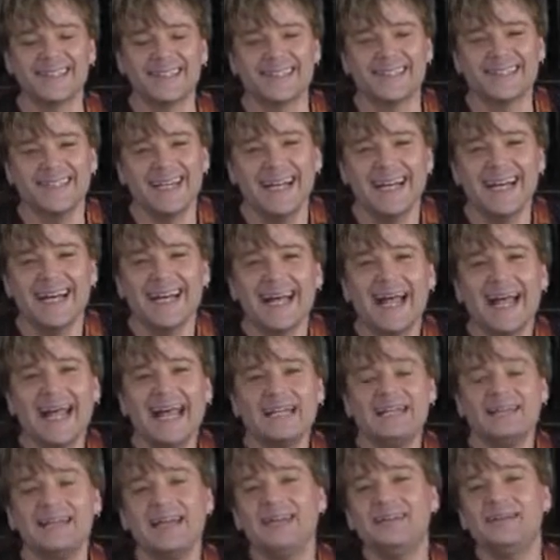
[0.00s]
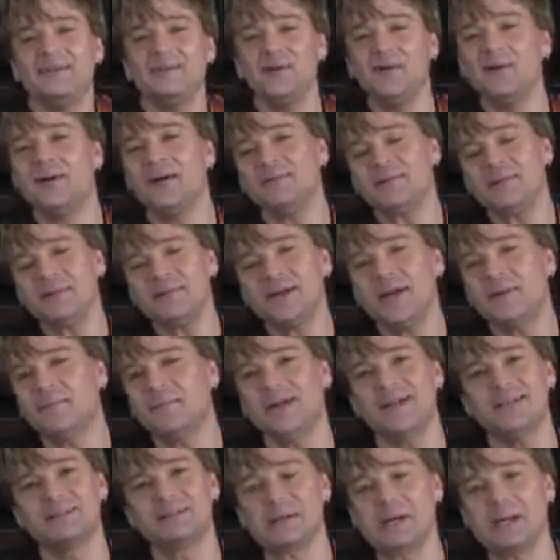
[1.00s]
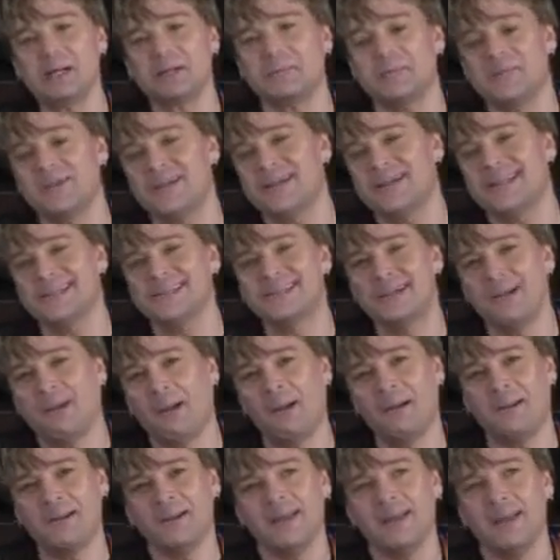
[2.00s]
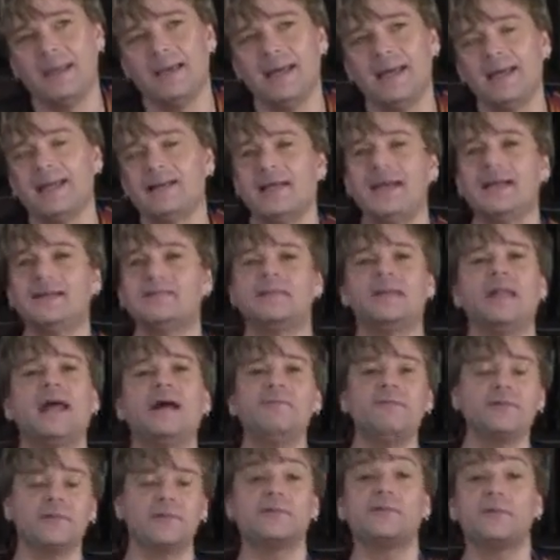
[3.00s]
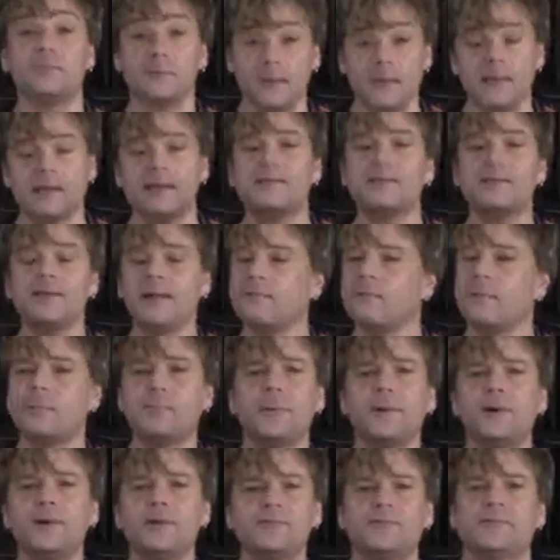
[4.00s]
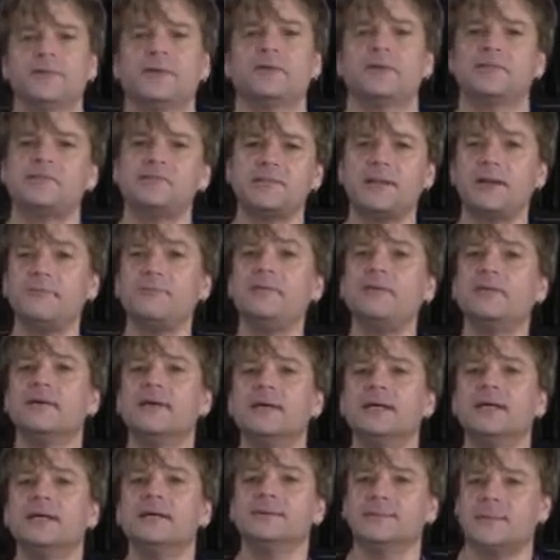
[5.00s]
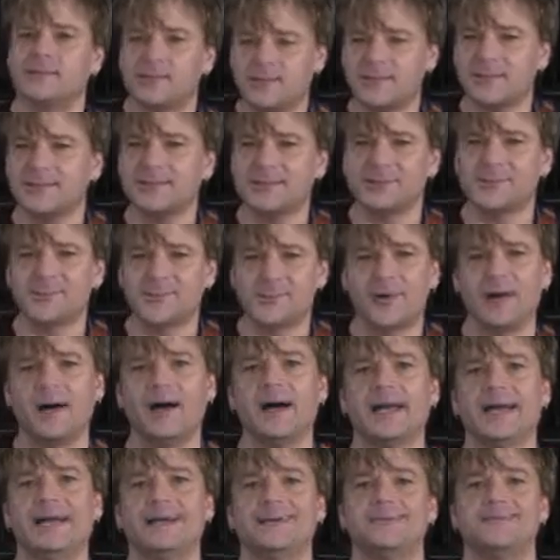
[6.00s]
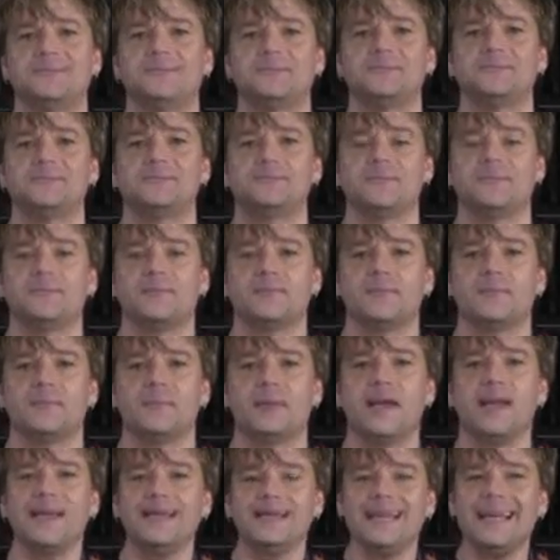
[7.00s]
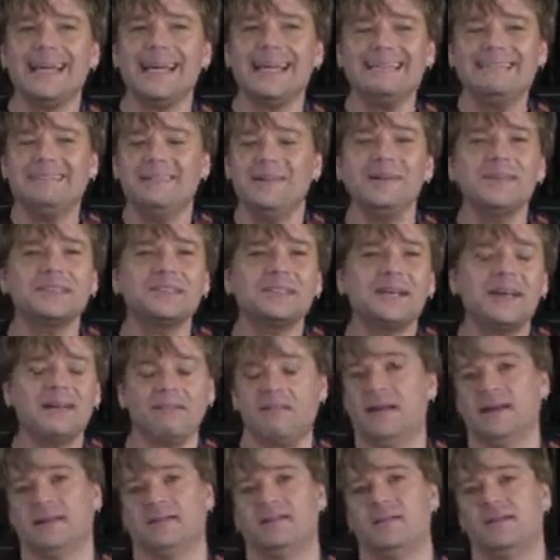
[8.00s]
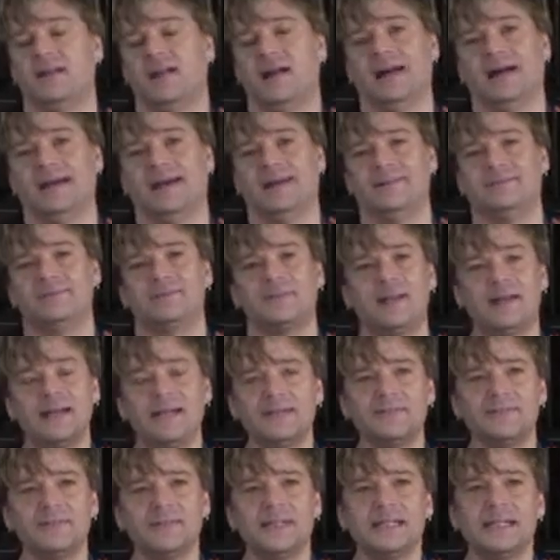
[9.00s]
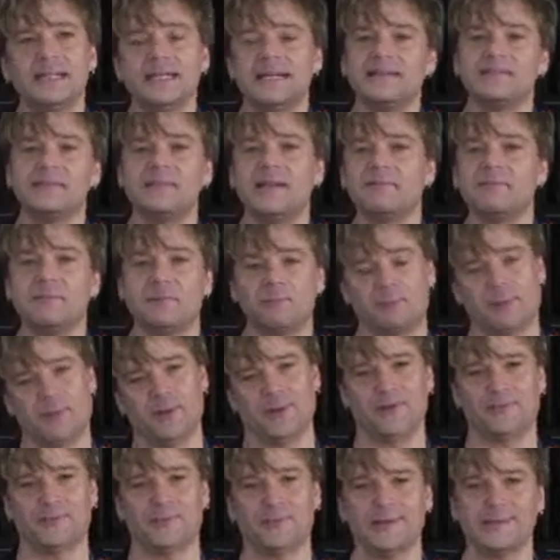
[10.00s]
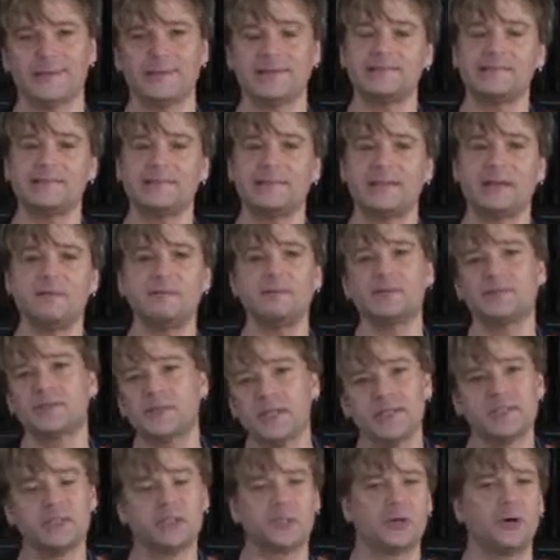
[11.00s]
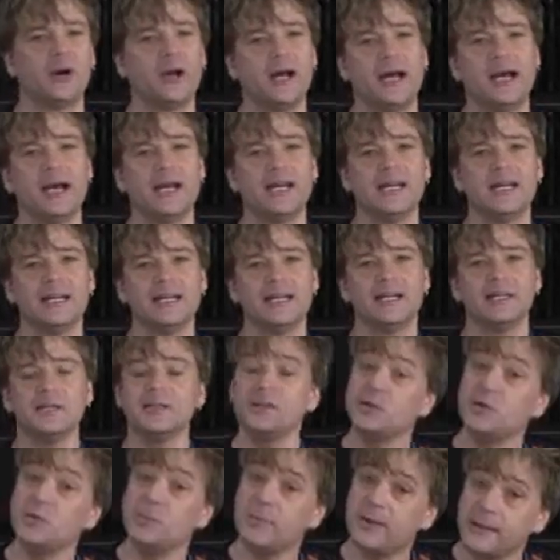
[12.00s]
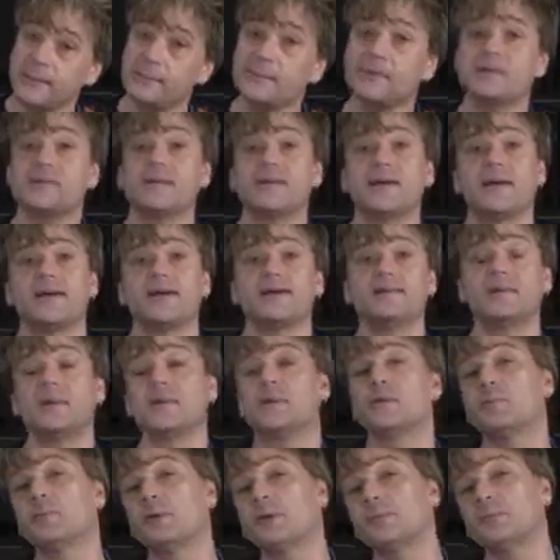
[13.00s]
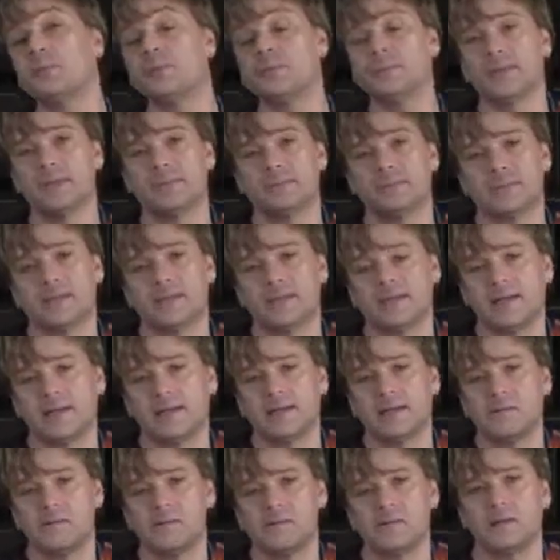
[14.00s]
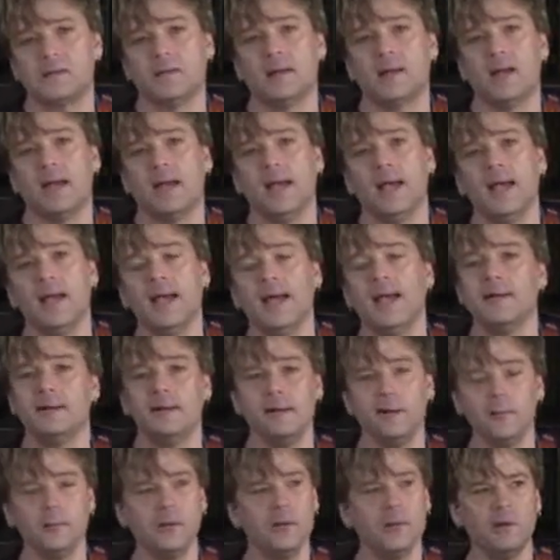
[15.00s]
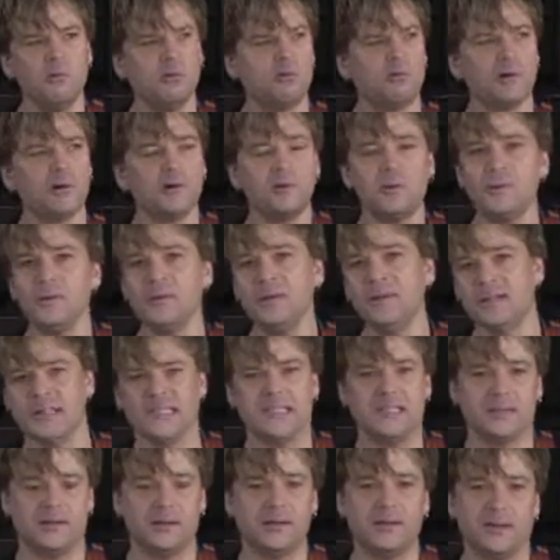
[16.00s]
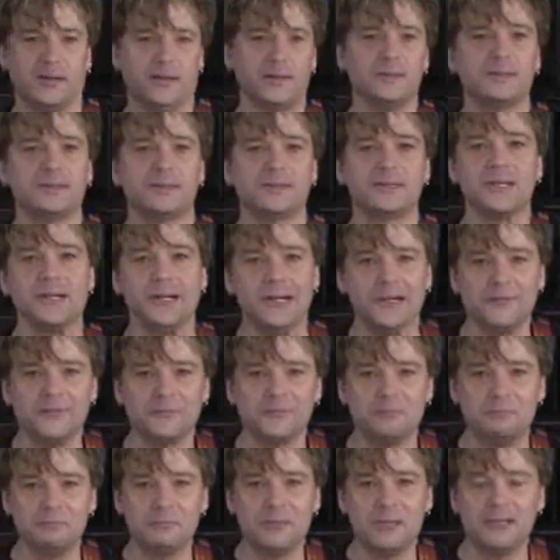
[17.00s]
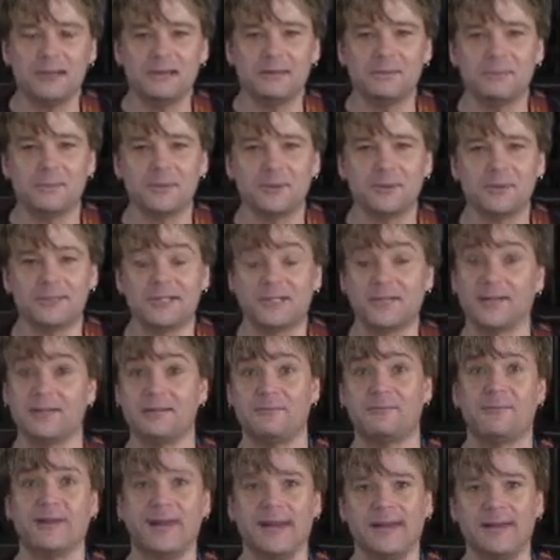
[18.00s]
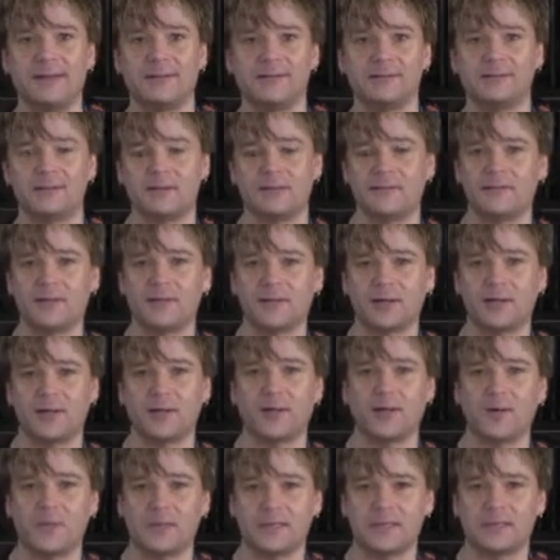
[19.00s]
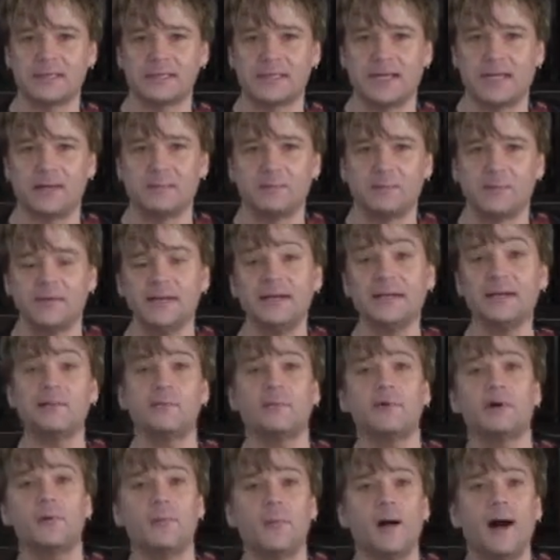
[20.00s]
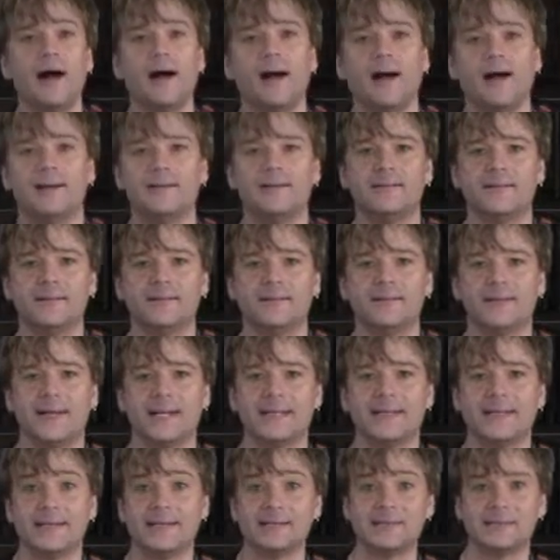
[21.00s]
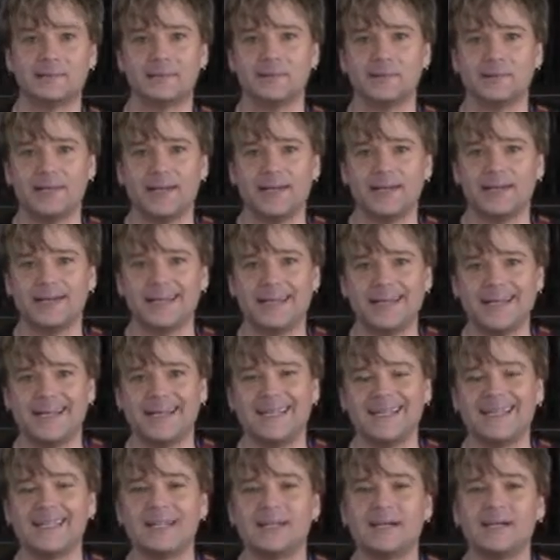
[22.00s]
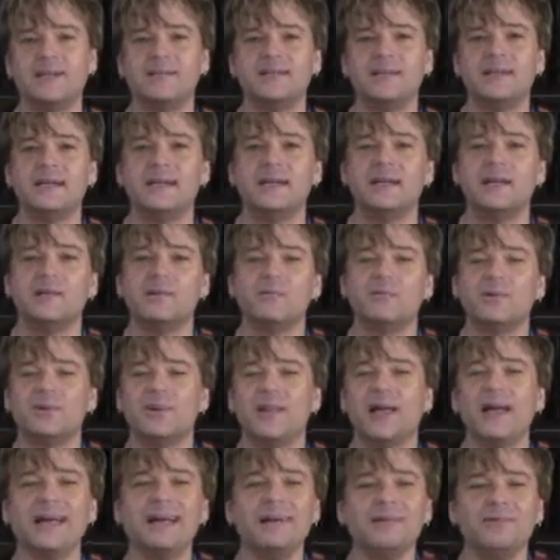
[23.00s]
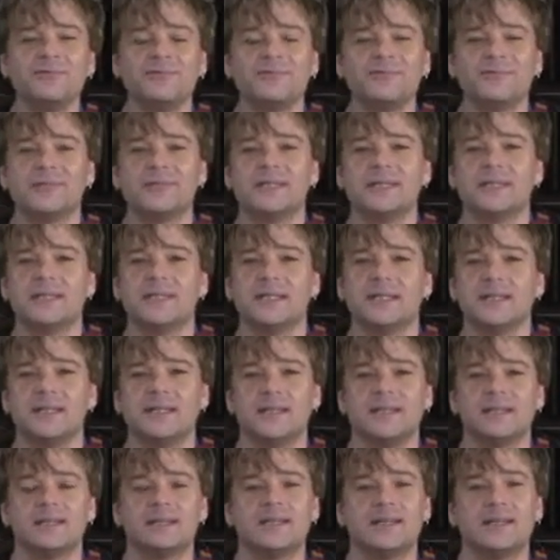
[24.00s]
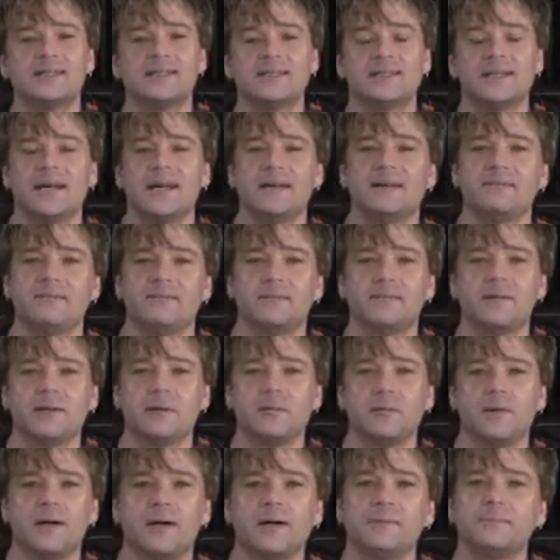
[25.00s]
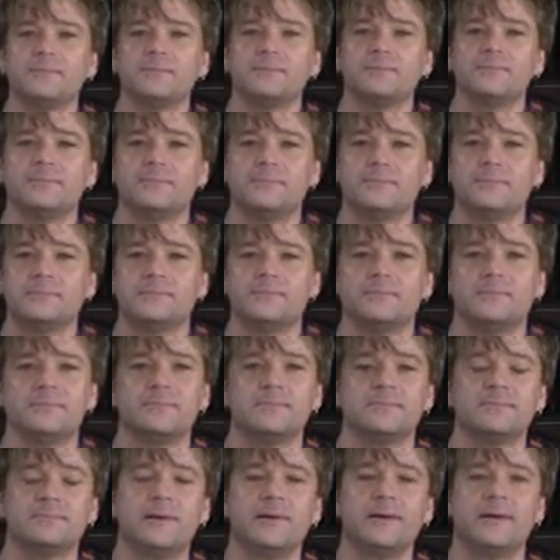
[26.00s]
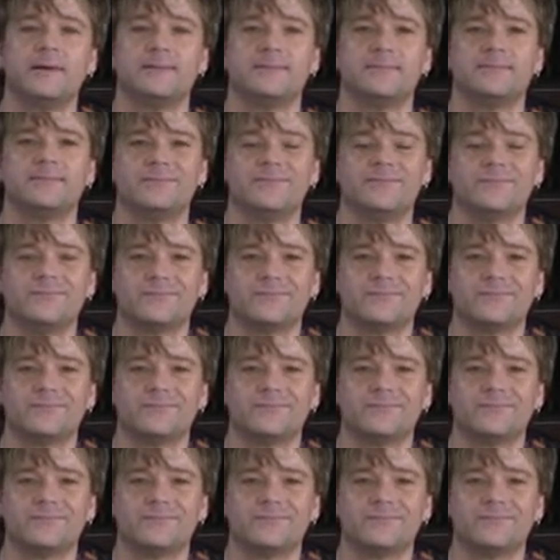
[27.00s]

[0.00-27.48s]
to. And, and you know, every time I try to play a song, it, it's never to me, it's never perfect, it's never just right. And you know, it's kind of like life. Life is never perfect, it's never just right. You make mistakes, other people make mistakes. And, and you know, when you're recording in the studio and stuff, there's the advantage of you can always say, well, hit rewind and, and let's do that again, you know. Well, life doesn't have a rewind button.